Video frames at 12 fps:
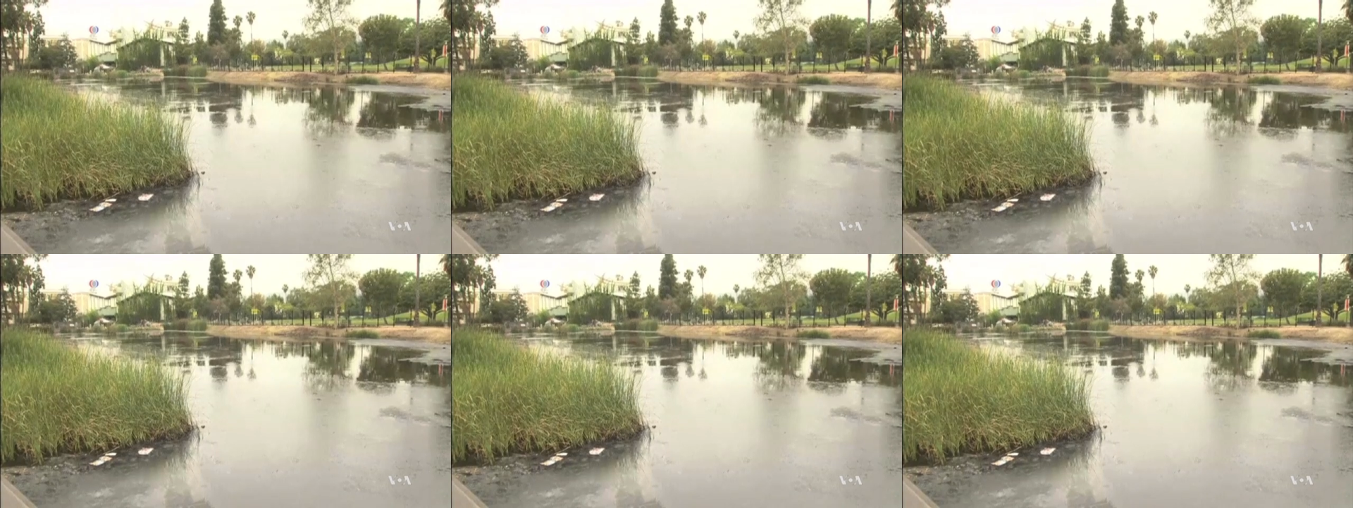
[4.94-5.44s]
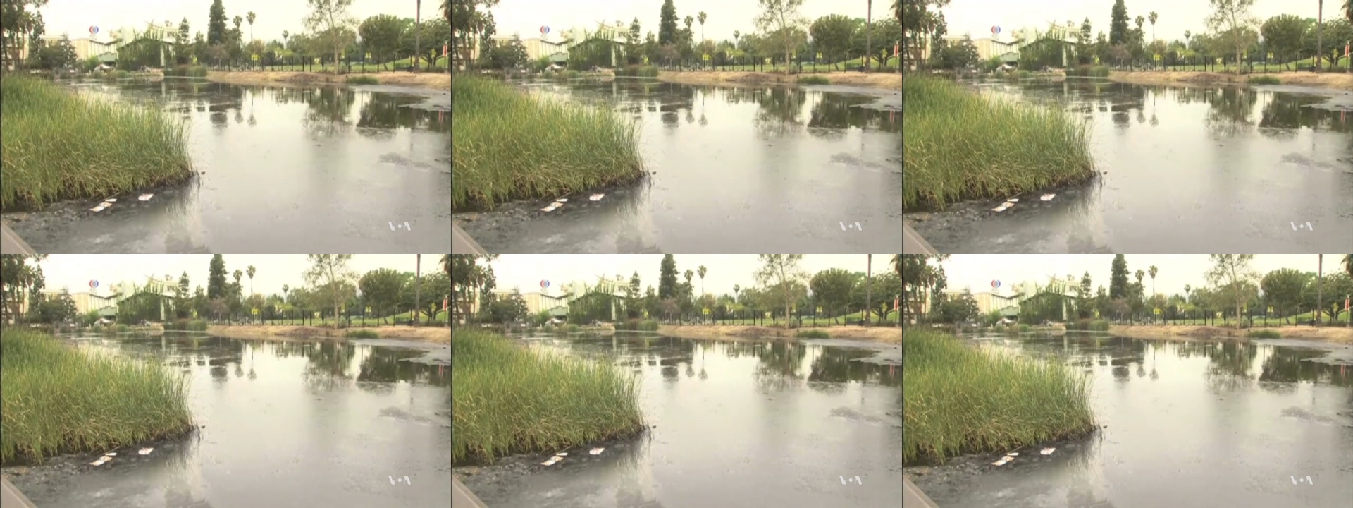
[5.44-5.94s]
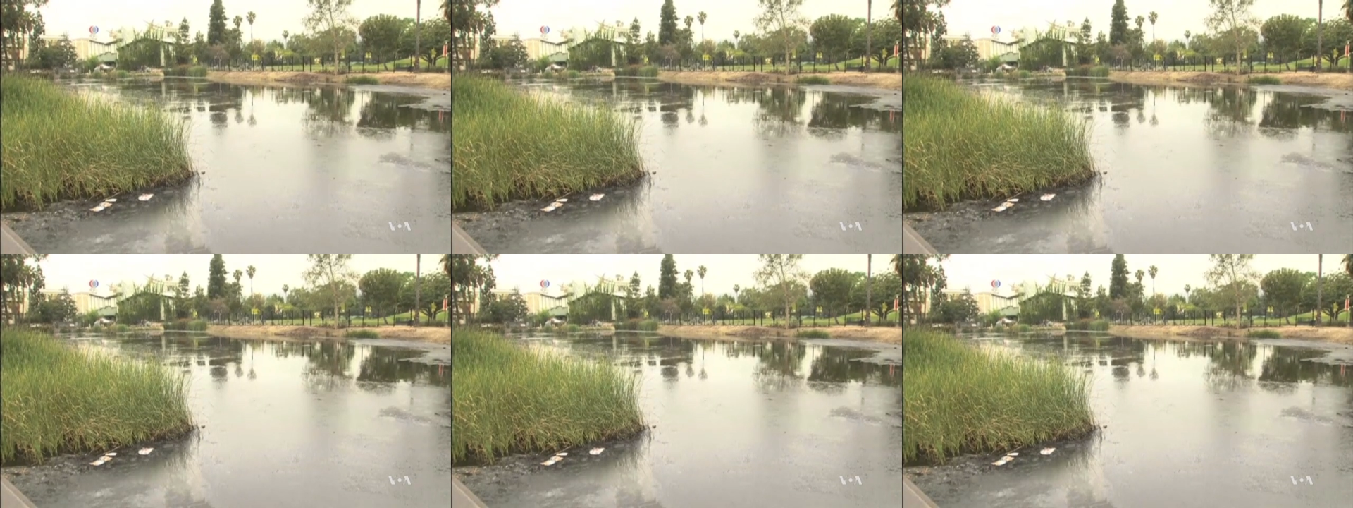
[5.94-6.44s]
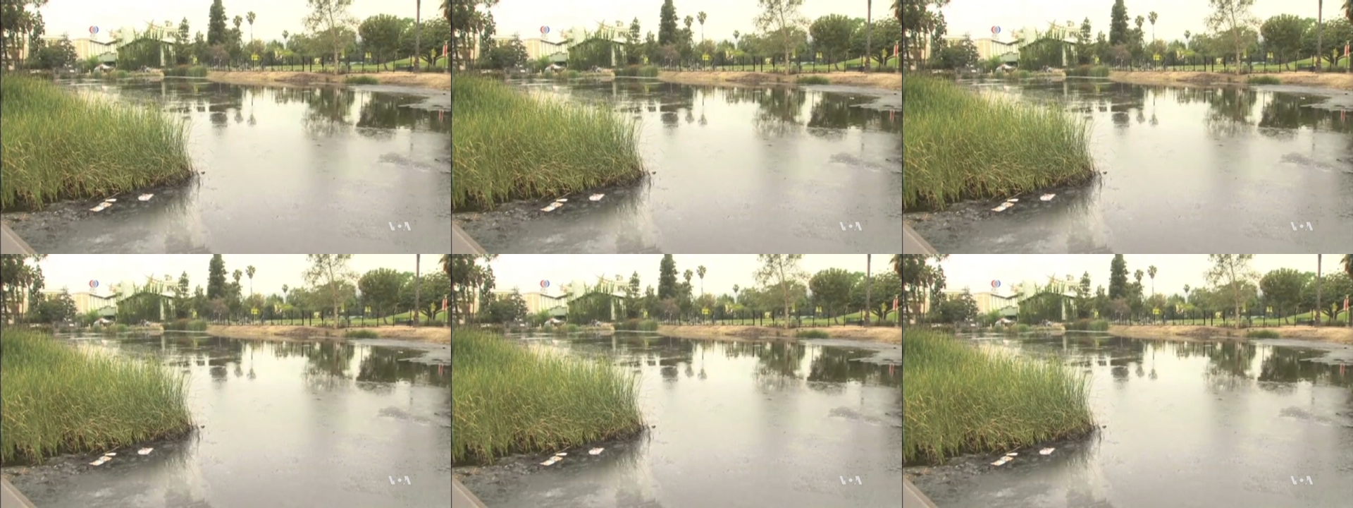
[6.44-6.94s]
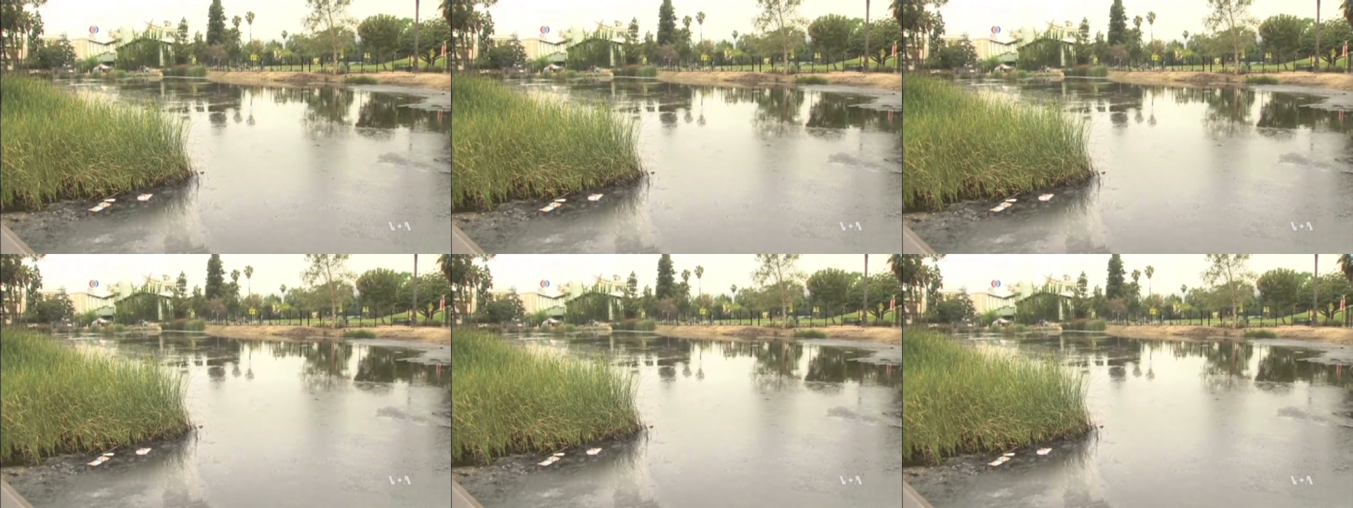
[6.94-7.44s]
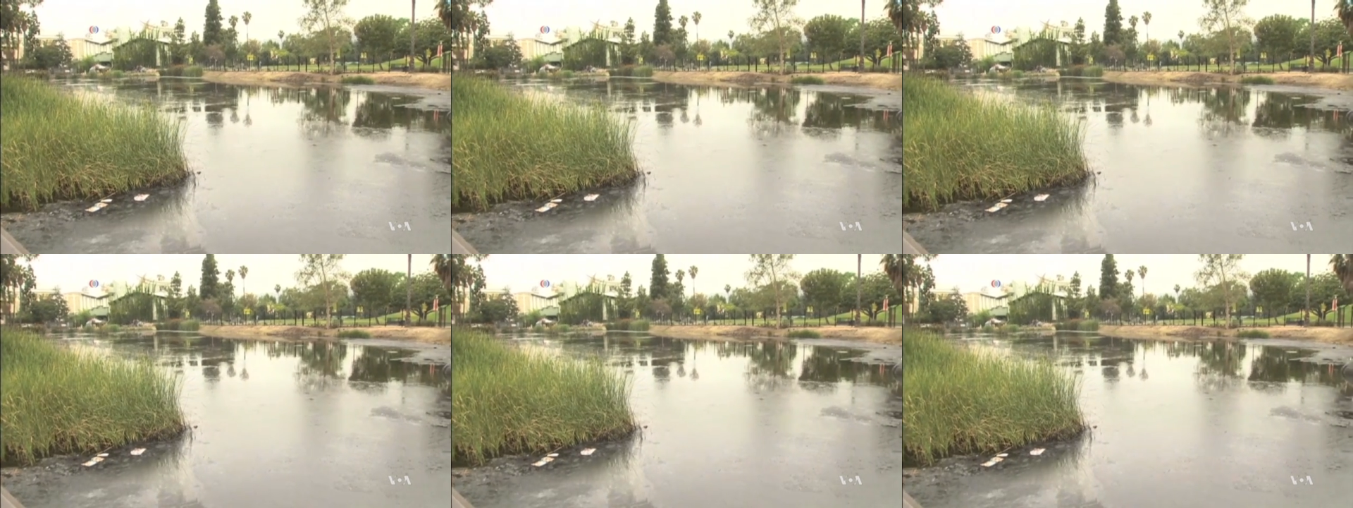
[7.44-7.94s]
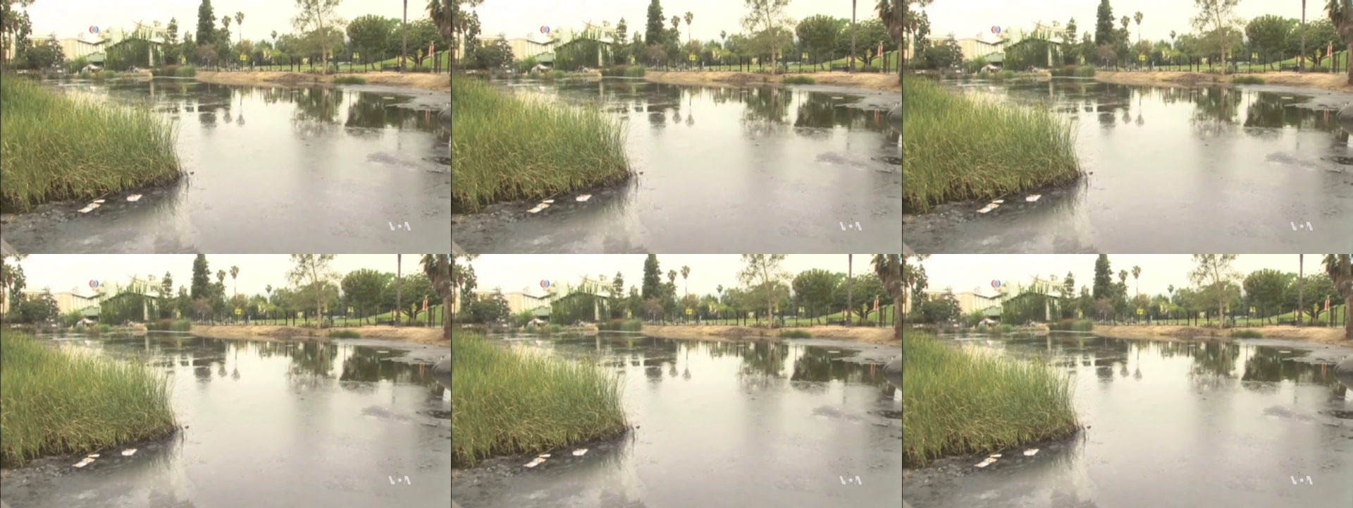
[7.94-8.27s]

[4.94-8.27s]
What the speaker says: No face is visible, so there are no lips to read.